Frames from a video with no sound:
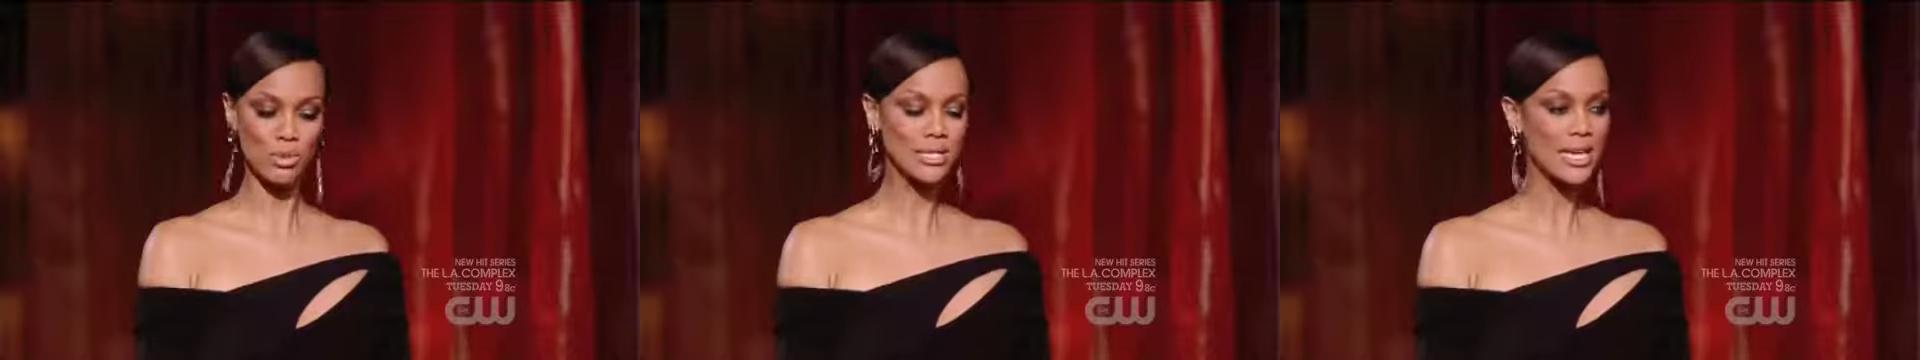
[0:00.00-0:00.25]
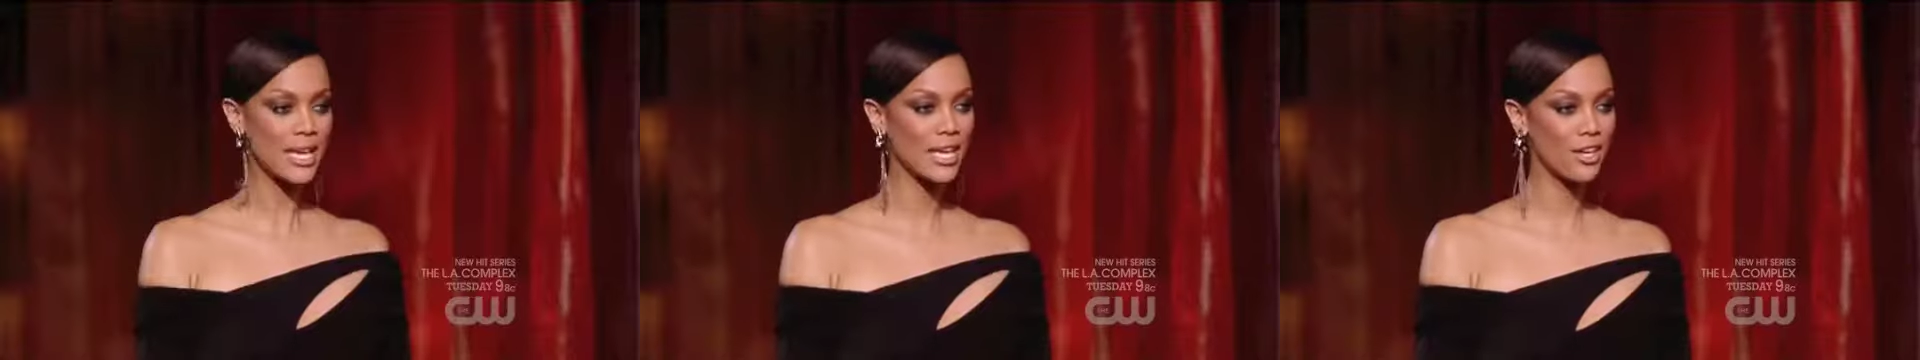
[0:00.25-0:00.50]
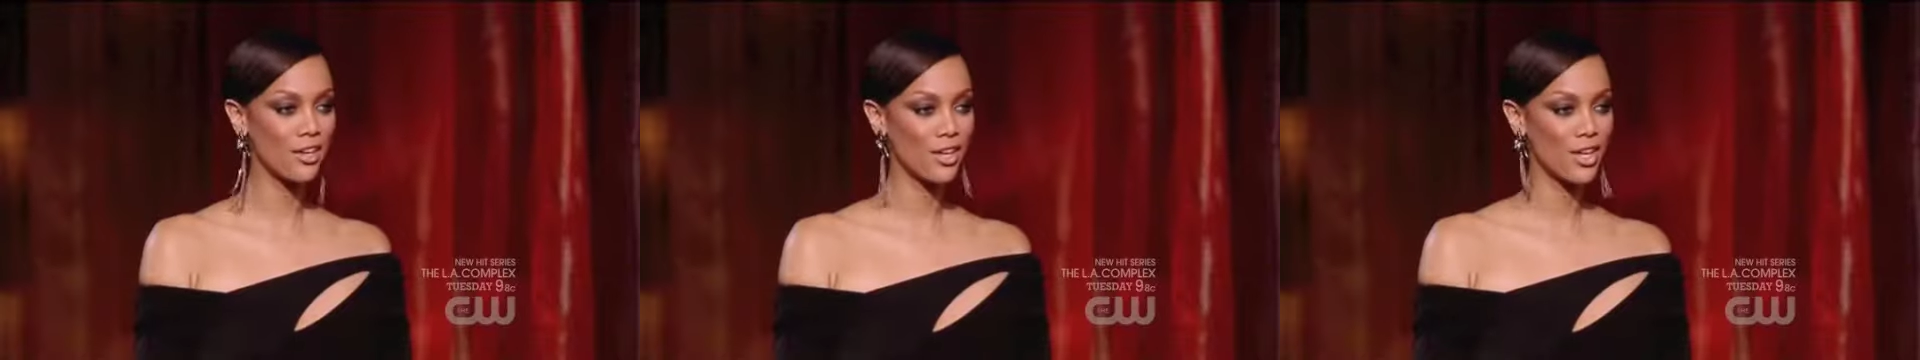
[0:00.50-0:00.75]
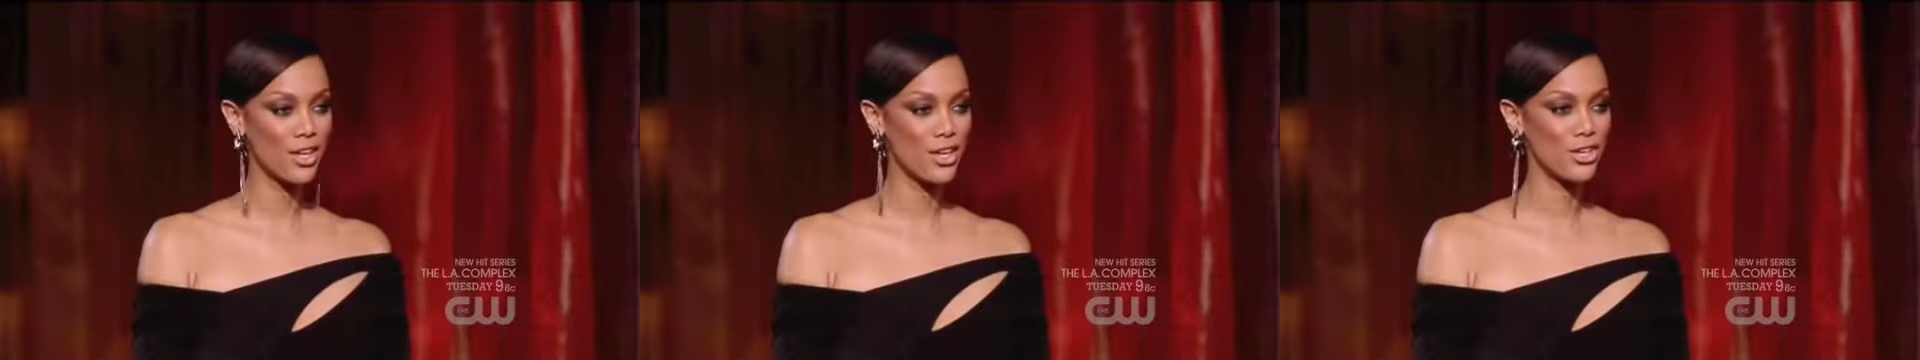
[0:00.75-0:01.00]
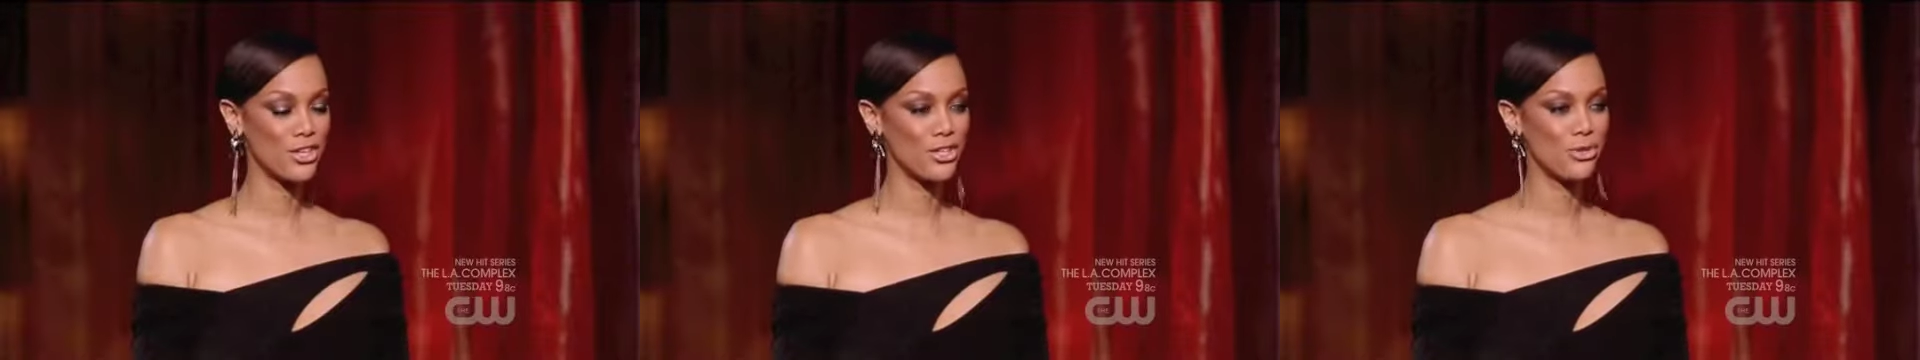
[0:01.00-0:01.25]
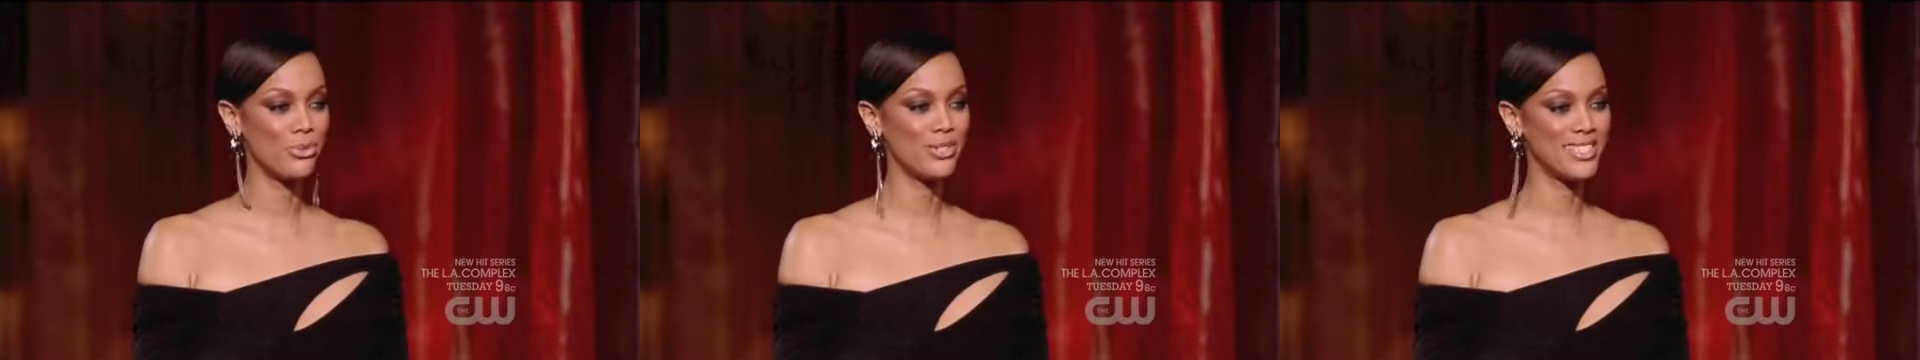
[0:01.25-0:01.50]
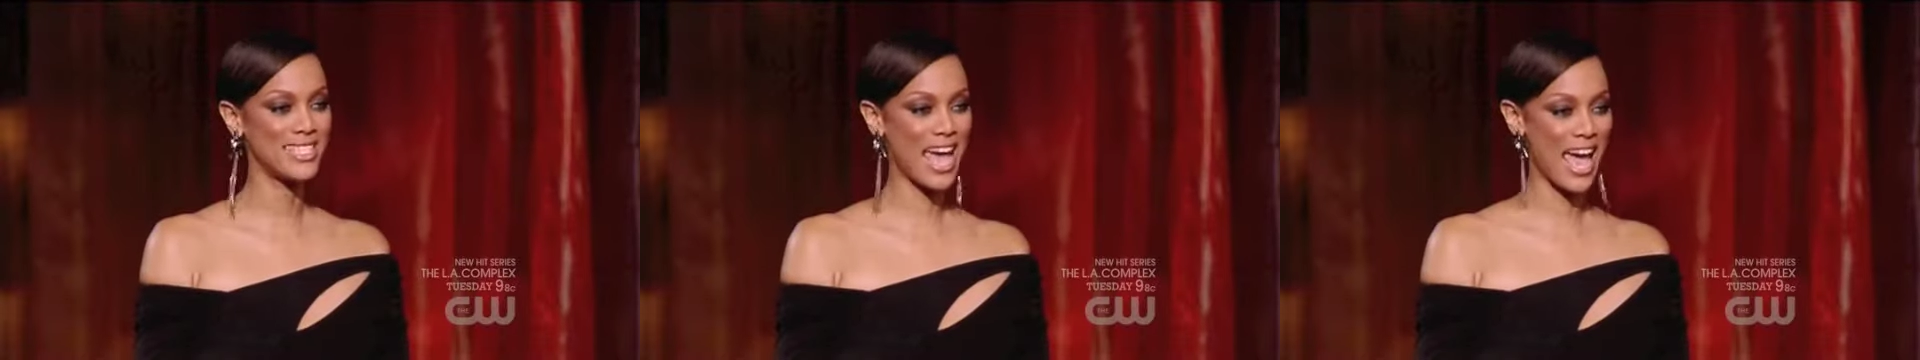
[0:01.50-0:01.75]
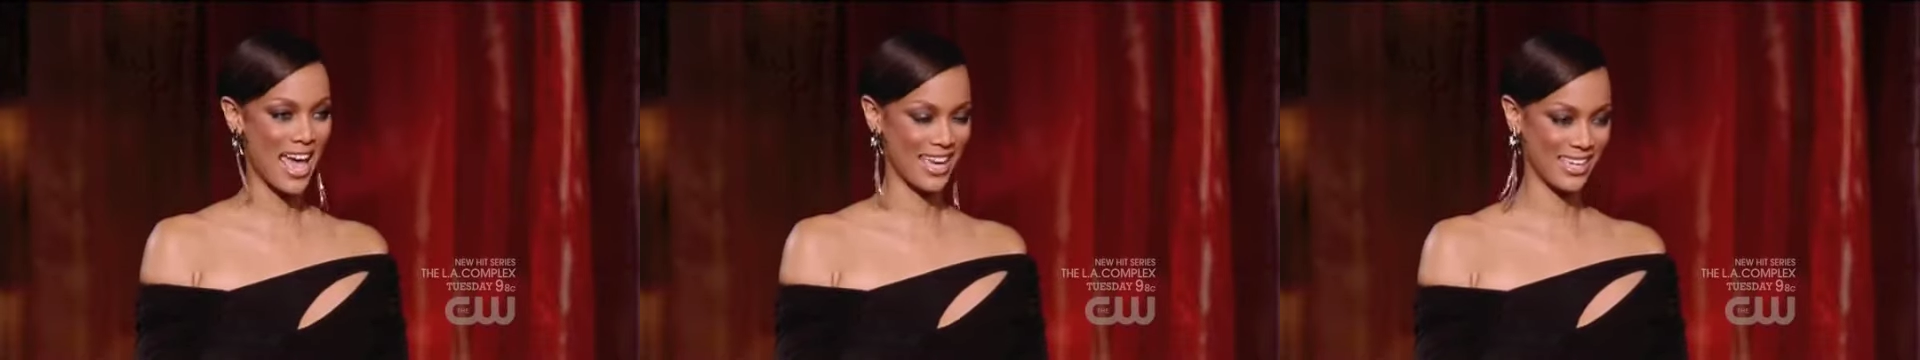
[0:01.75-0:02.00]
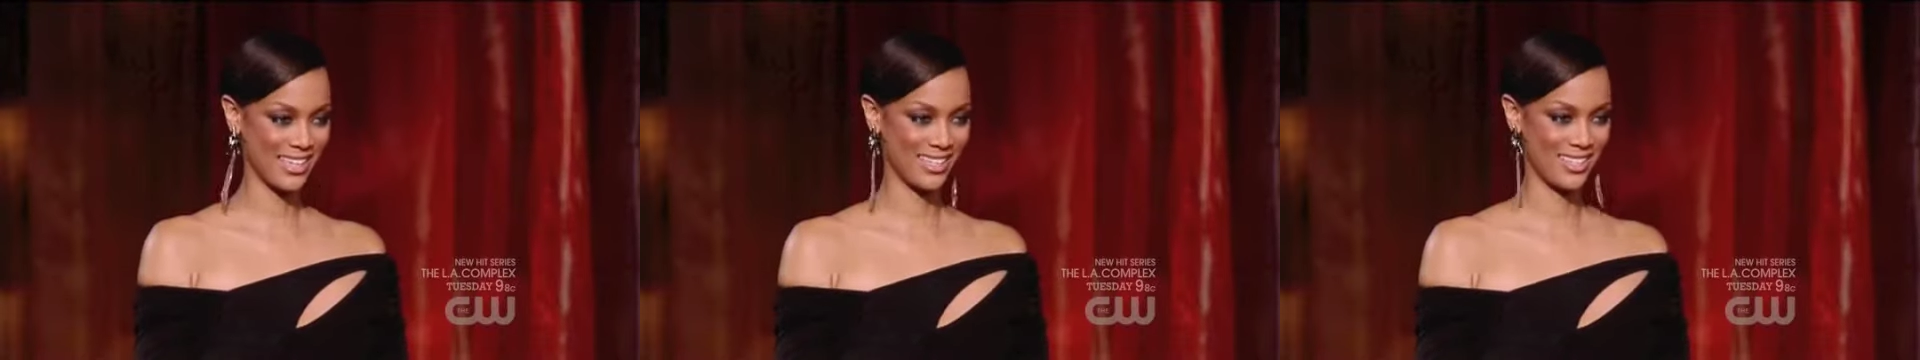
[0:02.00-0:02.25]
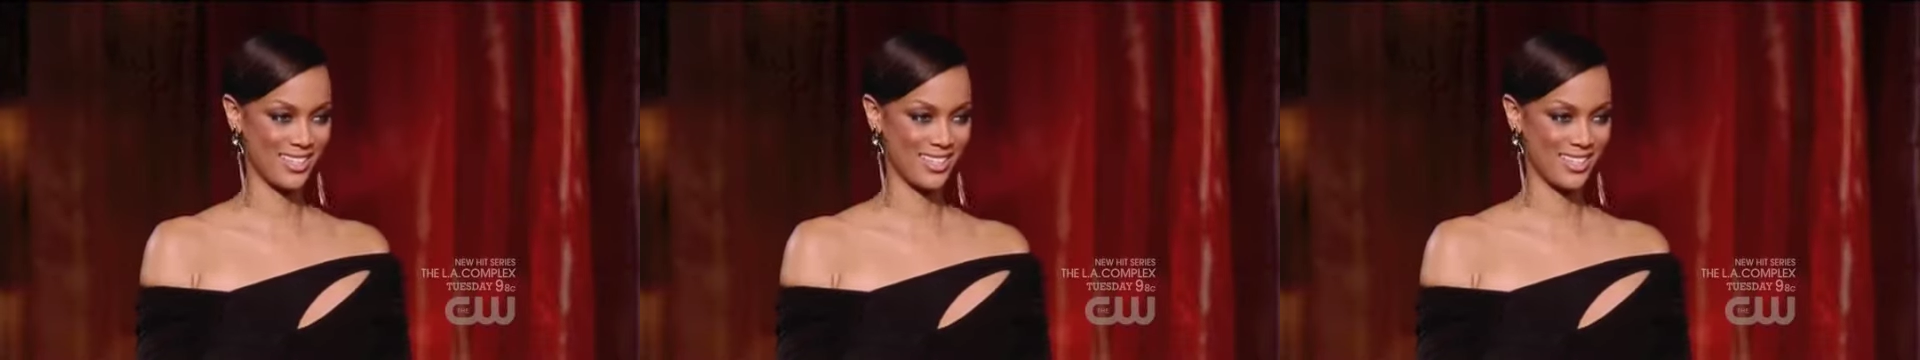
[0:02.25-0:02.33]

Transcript: don't zig, you zag.